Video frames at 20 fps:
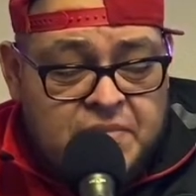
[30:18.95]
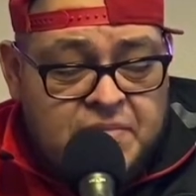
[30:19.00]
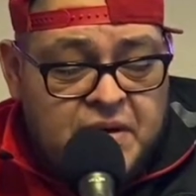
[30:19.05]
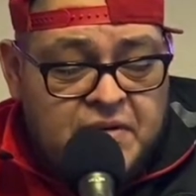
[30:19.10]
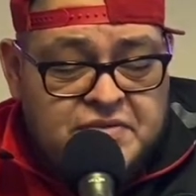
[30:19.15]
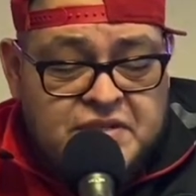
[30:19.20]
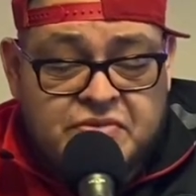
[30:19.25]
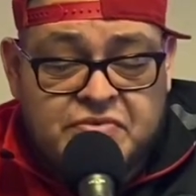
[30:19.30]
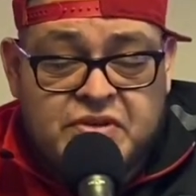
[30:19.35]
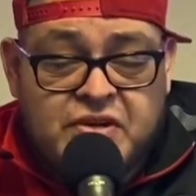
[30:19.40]

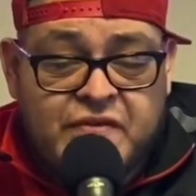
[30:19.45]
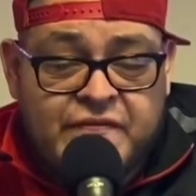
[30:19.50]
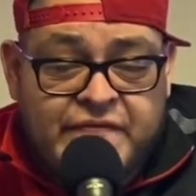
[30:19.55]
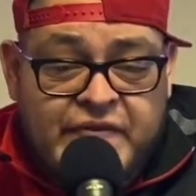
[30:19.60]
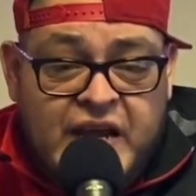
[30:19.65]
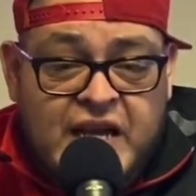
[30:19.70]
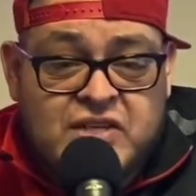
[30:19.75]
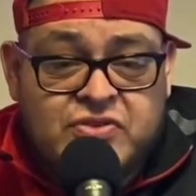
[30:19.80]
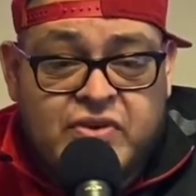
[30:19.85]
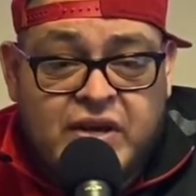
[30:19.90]
Obviously, with no
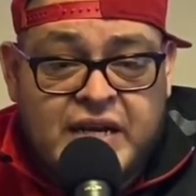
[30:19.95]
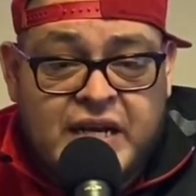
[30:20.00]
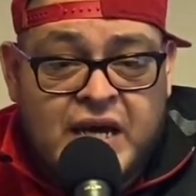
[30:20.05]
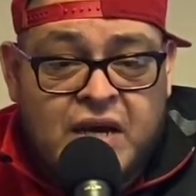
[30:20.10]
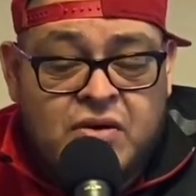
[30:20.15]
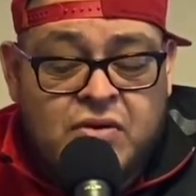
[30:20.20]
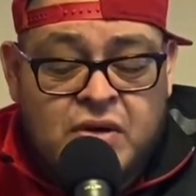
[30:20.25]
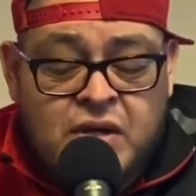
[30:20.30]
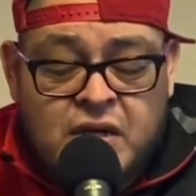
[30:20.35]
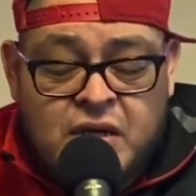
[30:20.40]
fans right
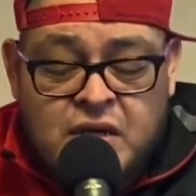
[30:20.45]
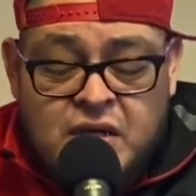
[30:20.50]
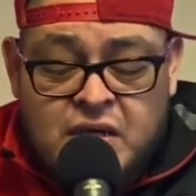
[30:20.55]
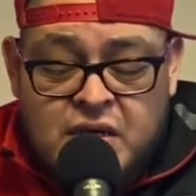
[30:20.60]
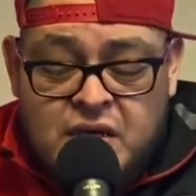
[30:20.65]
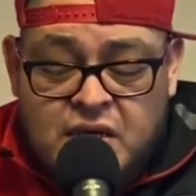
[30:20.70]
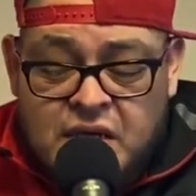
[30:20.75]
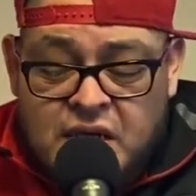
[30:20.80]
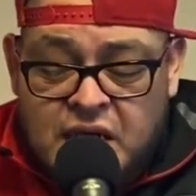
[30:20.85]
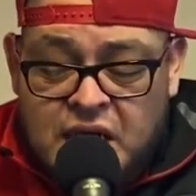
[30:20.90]
now,
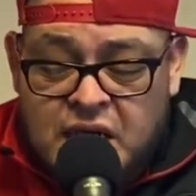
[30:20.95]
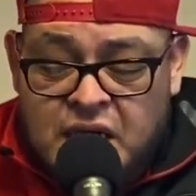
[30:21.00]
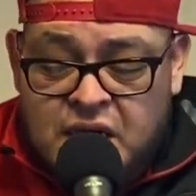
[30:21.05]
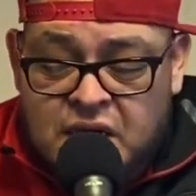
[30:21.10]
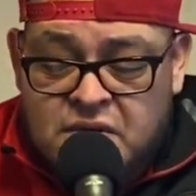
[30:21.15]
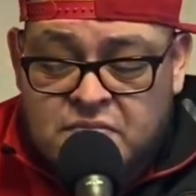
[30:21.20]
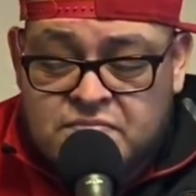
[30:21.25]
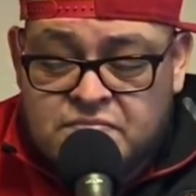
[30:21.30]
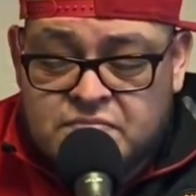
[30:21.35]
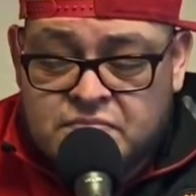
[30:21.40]

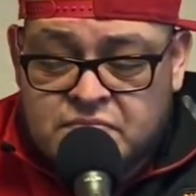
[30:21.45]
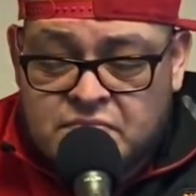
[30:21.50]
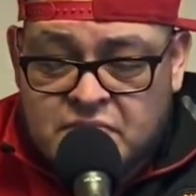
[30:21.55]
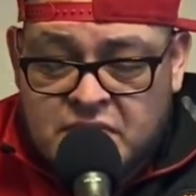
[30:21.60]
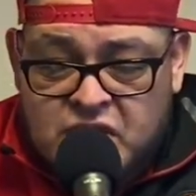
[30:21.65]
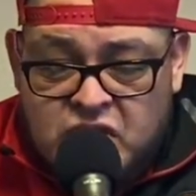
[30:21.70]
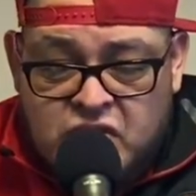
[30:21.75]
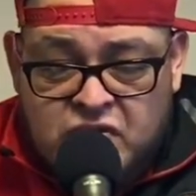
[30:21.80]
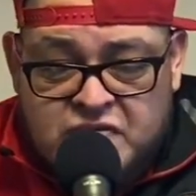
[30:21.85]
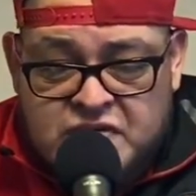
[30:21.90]

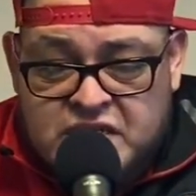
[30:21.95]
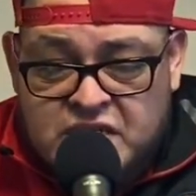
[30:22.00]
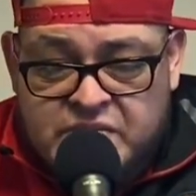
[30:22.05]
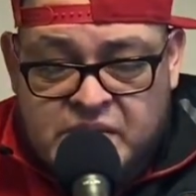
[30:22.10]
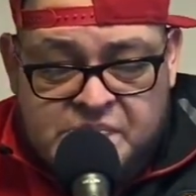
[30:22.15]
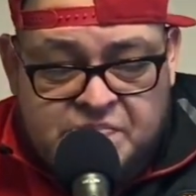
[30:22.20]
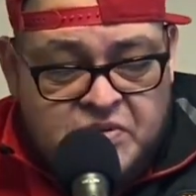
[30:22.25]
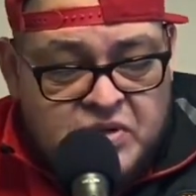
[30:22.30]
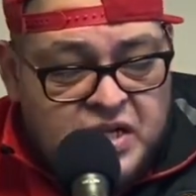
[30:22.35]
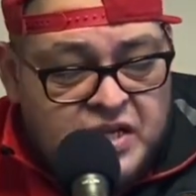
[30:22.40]
UFC will be
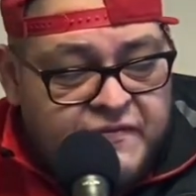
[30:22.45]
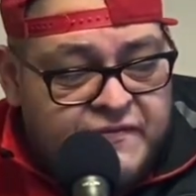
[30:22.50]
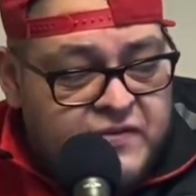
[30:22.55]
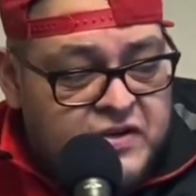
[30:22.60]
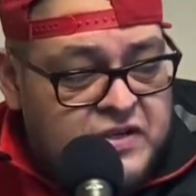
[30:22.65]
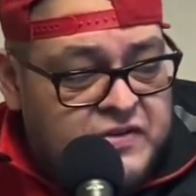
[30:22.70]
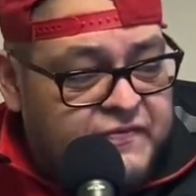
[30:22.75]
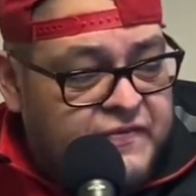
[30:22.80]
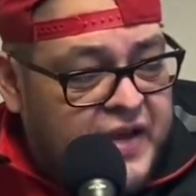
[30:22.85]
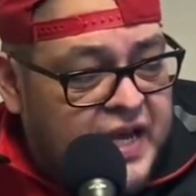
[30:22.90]
put on the
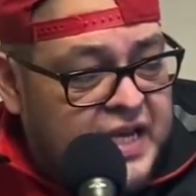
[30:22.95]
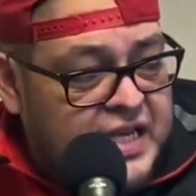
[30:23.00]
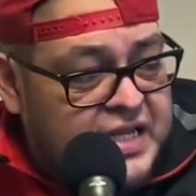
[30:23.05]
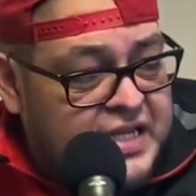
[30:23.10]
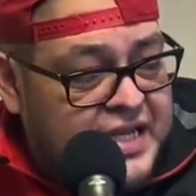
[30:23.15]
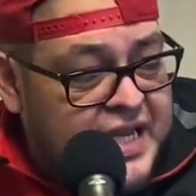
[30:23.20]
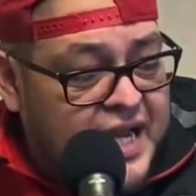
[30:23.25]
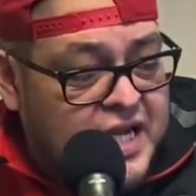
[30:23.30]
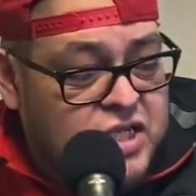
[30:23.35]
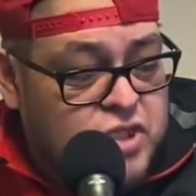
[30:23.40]
first fight
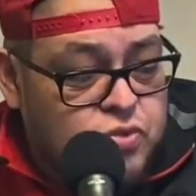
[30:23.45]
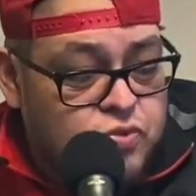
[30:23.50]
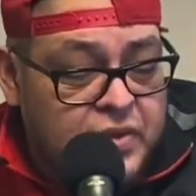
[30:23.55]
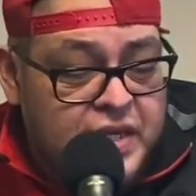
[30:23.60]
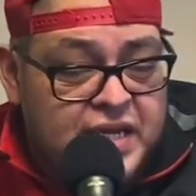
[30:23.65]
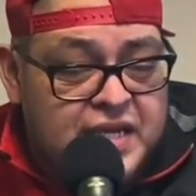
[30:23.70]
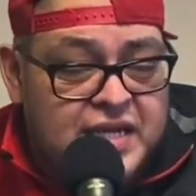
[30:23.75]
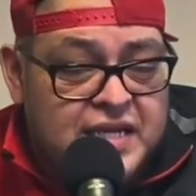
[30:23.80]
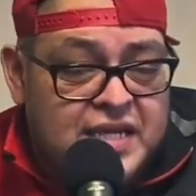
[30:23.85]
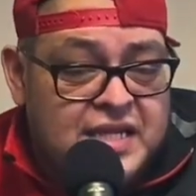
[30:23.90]
next
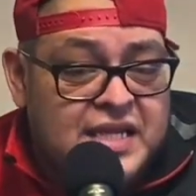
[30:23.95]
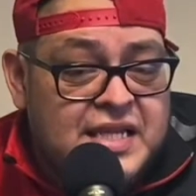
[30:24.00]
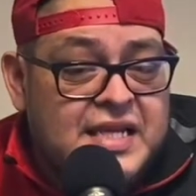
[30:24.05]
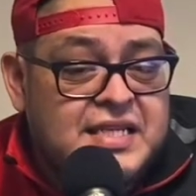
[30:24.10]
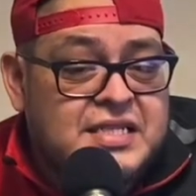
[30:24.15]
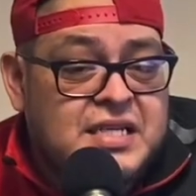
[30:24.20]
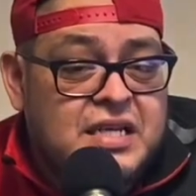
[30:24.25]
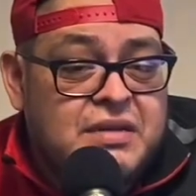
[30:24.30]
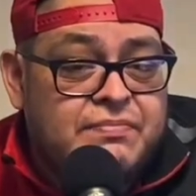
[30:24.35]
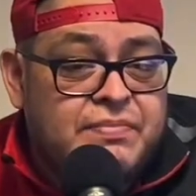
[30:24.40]
week, and I think
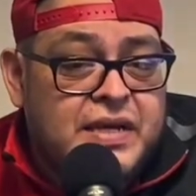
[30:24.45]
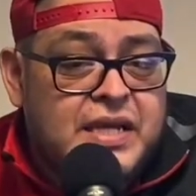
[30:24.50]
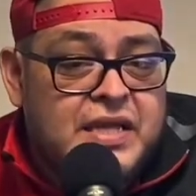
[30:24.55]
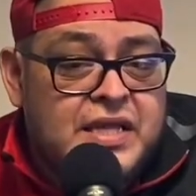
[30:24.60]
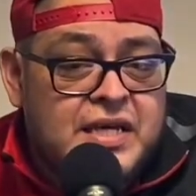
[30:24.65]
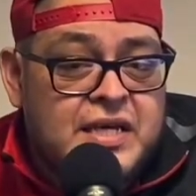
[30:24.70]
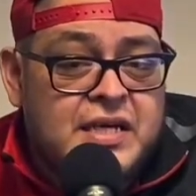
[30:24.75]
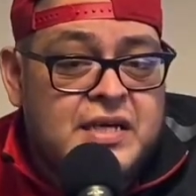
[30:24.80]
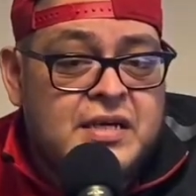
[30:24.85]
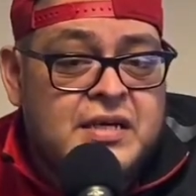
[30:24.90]
that's gonna be
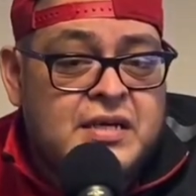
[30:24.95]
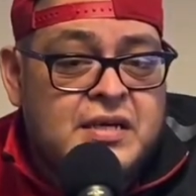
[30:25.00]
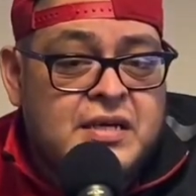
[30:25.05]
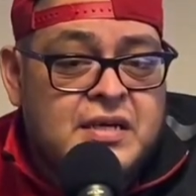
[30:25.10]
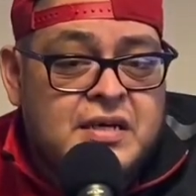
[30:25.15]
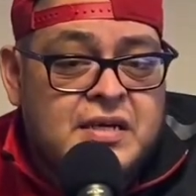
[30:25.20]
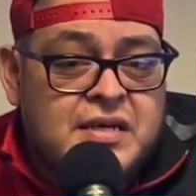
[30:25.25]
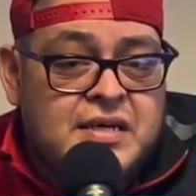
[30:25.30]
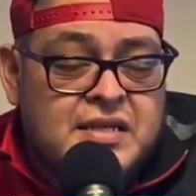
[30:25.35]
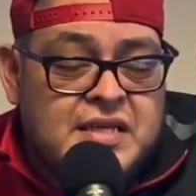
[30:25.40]
the
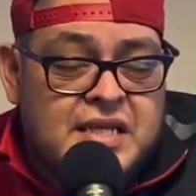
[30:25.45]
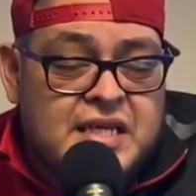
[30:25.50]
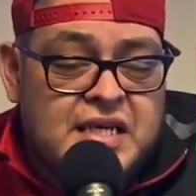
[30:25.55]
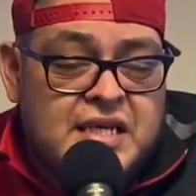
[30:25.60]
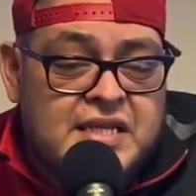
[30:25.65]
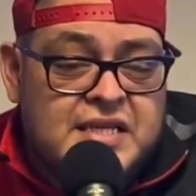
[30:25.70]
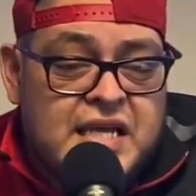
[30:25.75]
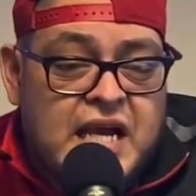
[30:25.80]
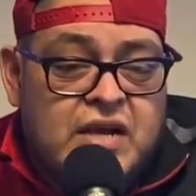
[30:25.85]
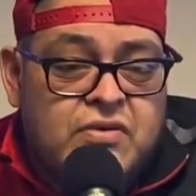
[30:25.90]

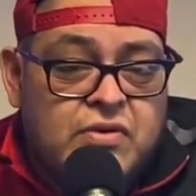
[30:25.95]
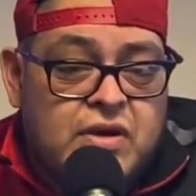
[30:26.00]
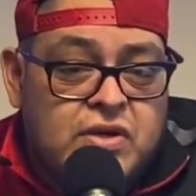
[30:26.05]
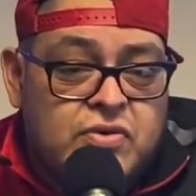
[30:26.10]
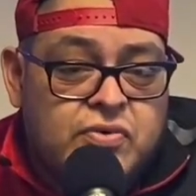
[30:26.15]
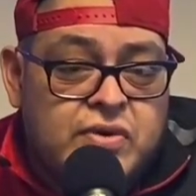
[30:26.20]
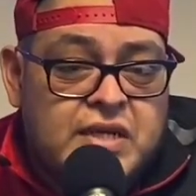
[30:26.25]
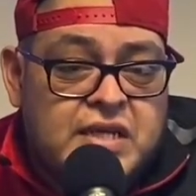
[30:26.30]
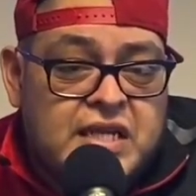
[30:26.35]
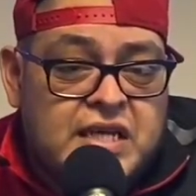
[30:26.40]
Tyron
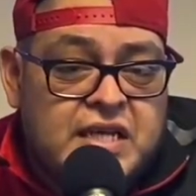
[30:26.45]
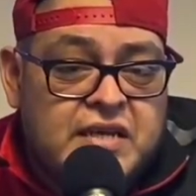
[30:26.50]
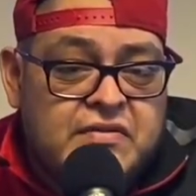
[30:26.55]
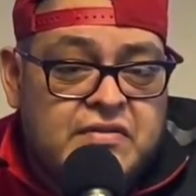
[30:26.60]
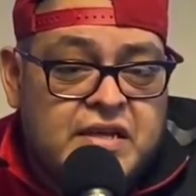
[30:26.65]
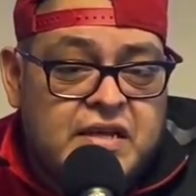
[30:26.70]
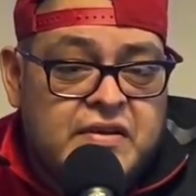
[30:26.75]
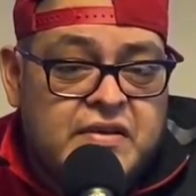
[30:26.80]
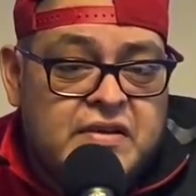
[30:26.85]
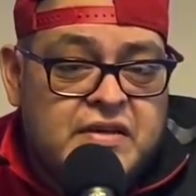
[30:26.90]
Woodley
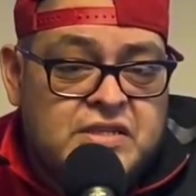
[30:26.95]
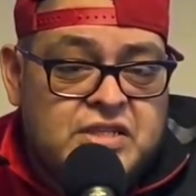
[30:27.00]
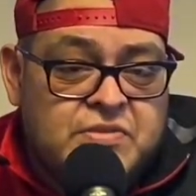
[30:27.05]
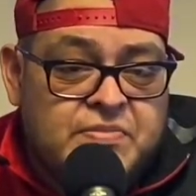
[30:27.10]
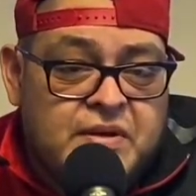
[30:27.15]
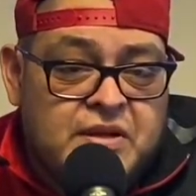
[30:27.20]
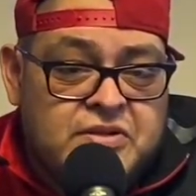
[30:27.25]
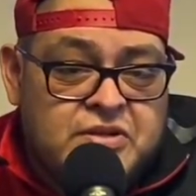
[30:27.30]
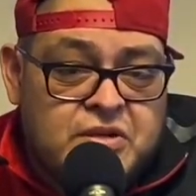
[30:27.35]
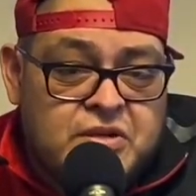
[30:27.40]
Gilberto